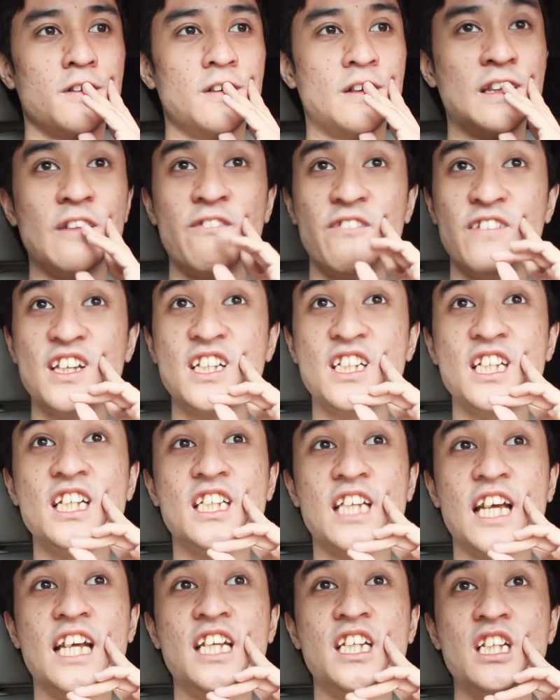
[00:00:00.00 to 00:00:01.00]
And the
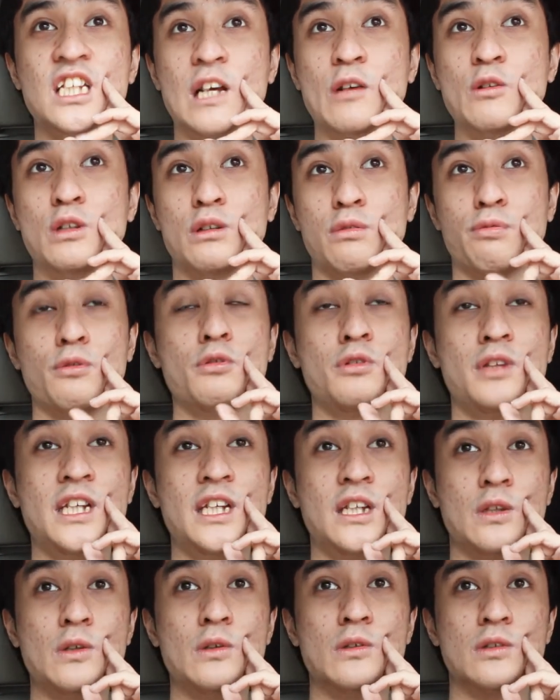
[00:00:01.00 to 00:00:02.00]
V6 engine sounds
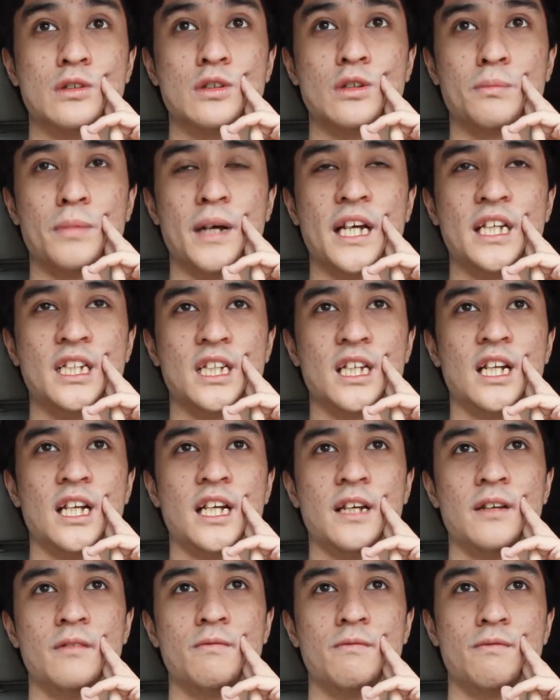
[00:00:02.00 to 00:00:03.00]
fruity too, oh,
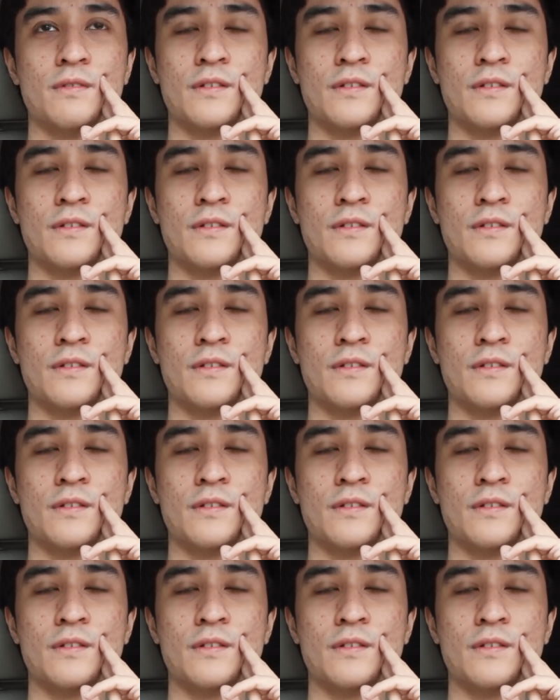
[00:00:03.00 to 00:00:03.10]
surprisingly.